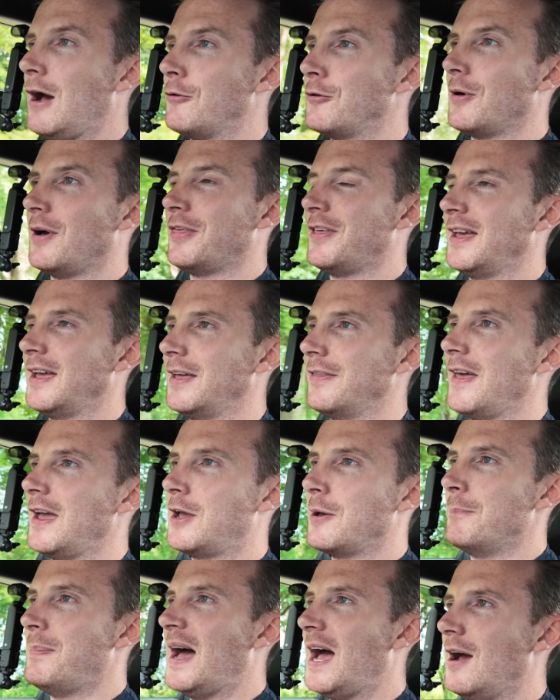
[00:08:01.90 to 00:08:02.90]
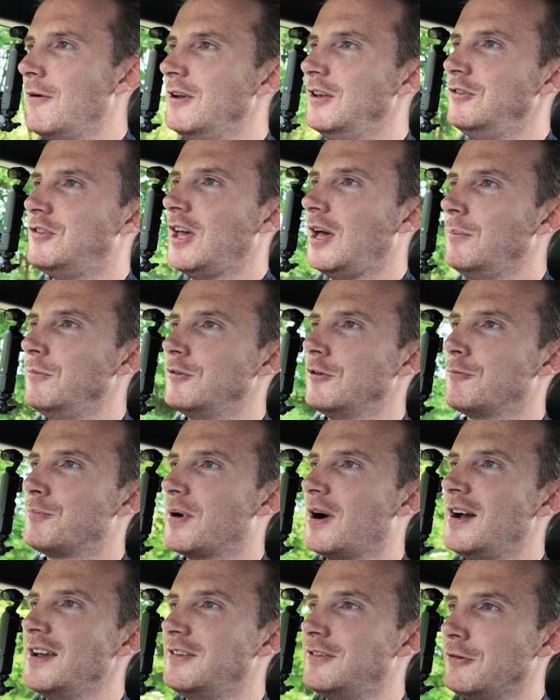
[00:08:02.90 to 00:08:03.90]
how do I think they compare in terms of
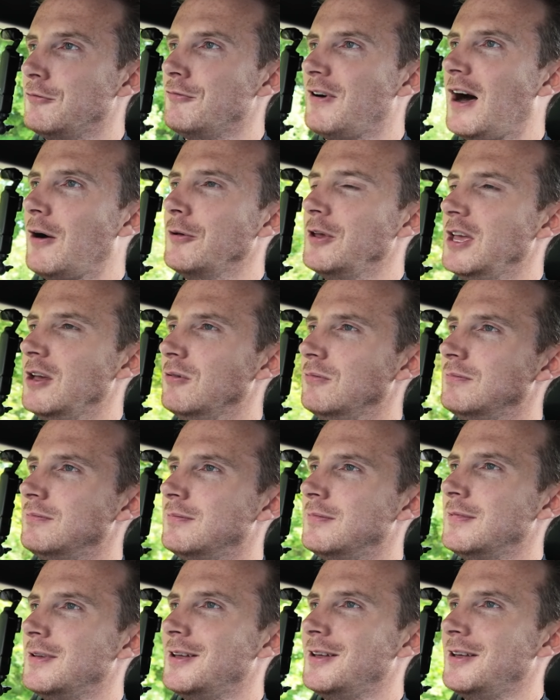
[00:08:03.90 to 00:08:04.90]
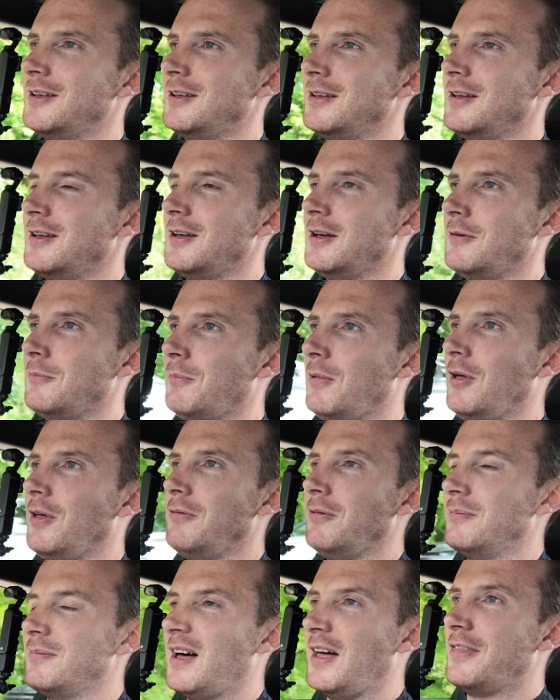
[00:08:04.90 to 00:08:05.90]
price and value?
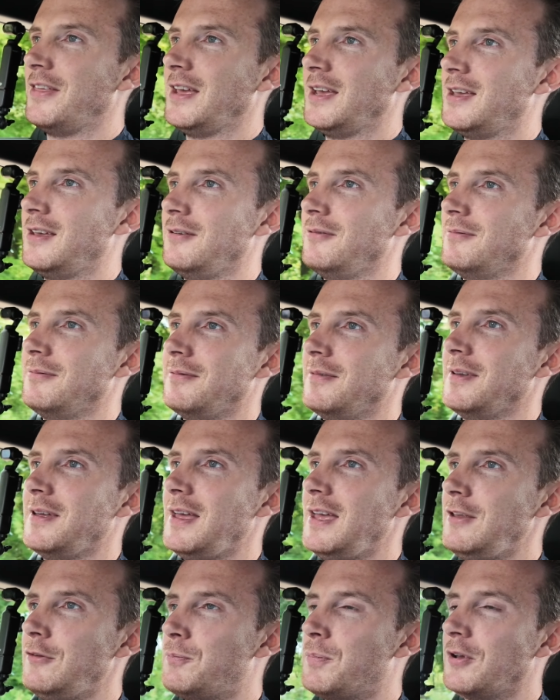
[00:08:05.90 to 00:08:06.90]
Well, I think it's